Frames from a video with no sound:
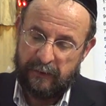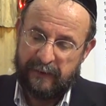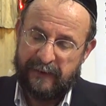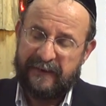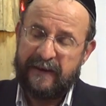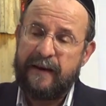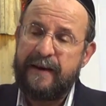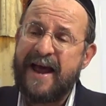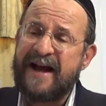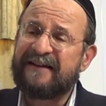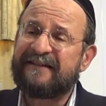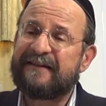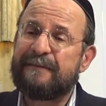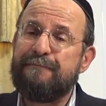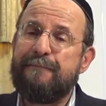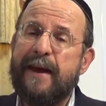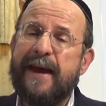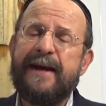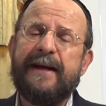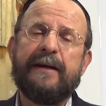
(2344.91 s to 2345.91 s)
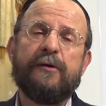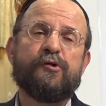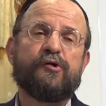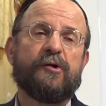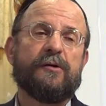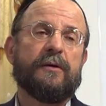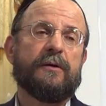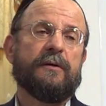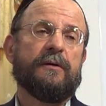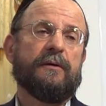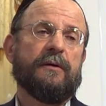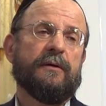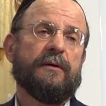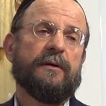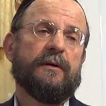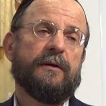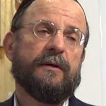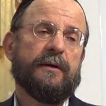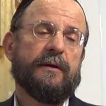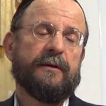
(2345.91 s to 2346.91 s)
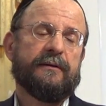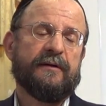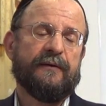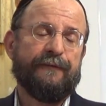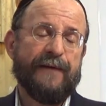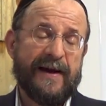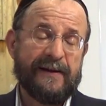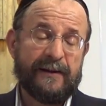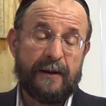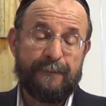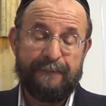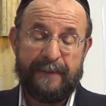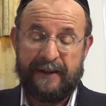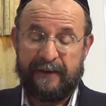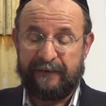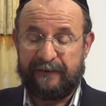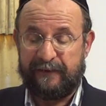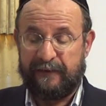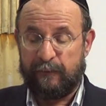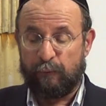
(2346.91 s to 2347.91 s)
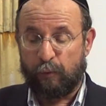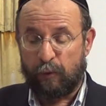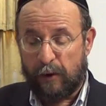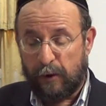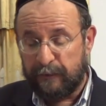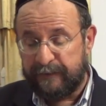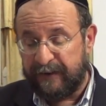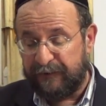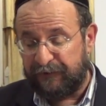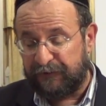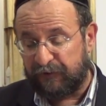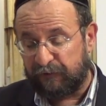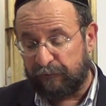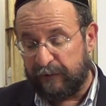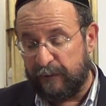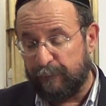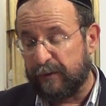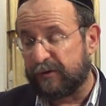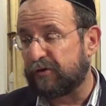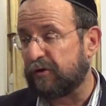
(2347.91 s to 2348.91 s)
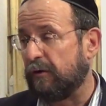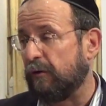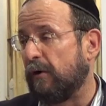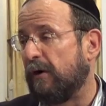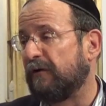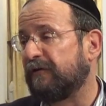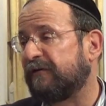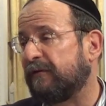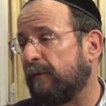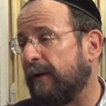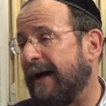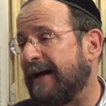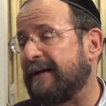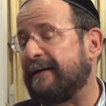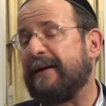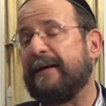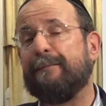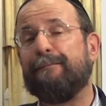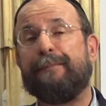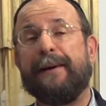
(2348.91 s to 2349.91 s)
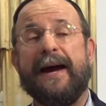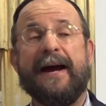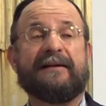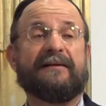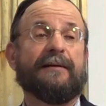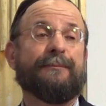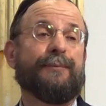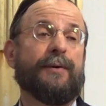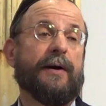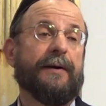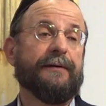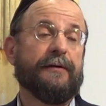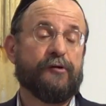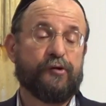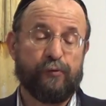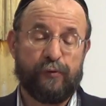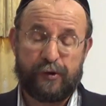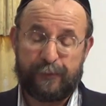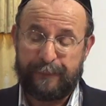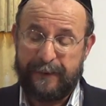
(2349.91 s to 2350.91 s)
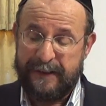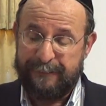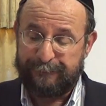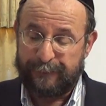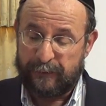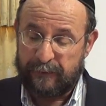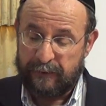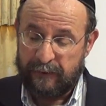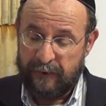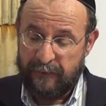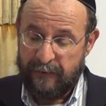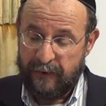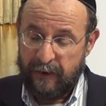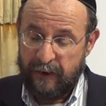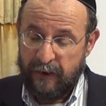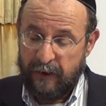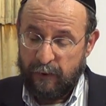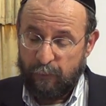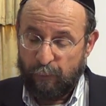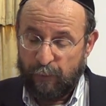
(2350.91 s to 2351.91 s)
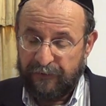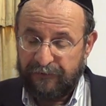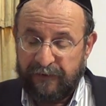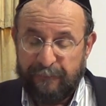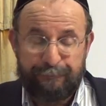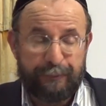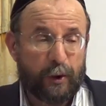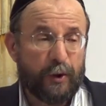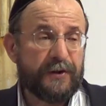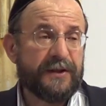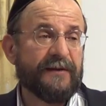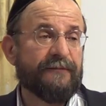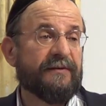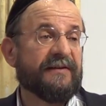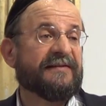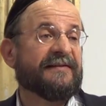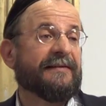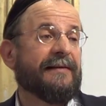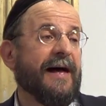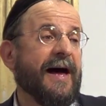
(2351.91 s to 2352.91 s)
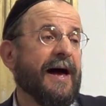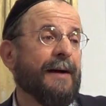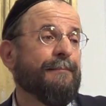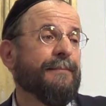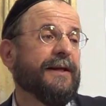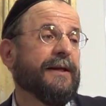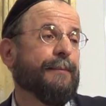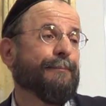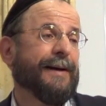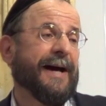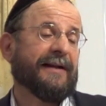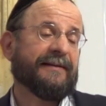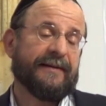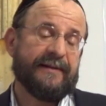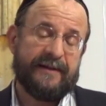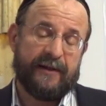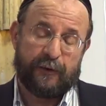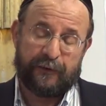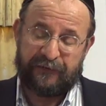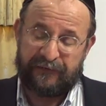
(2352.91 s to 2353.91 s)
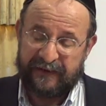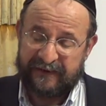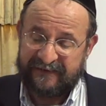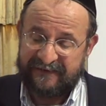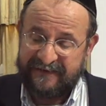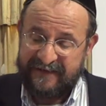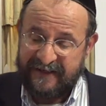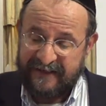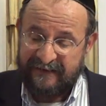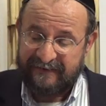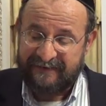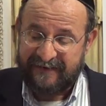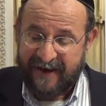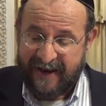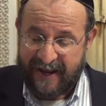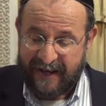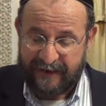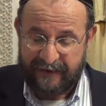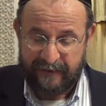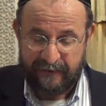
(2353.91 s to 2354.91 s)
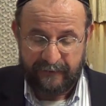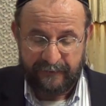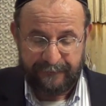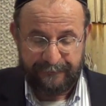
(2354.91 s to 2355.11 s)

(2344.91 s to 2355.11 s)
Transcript: Now, the next major development in world history, which also had an impact upon the Jewish people, was the birth of Islam in about the year 1610.